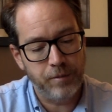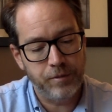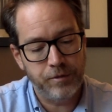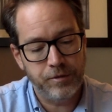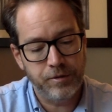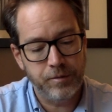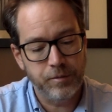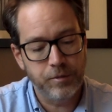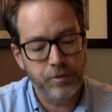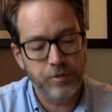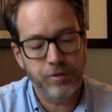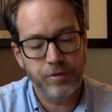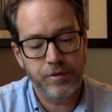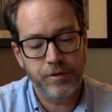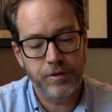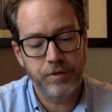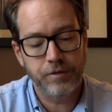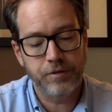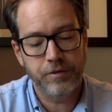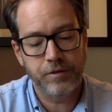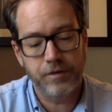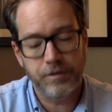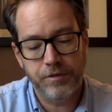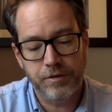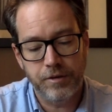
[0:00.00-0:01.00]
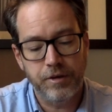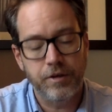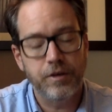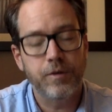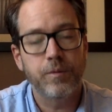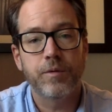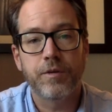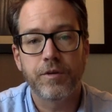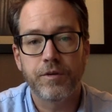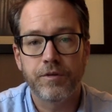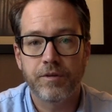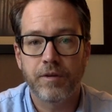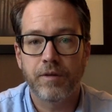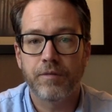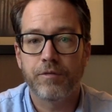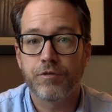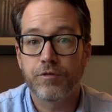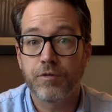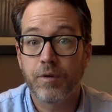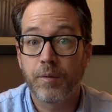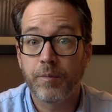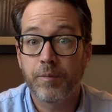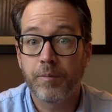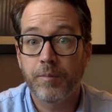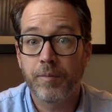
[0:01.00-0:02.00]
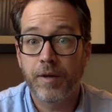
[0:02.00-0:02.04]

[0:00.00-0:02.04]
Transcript: Similar things continue with the seven trumpet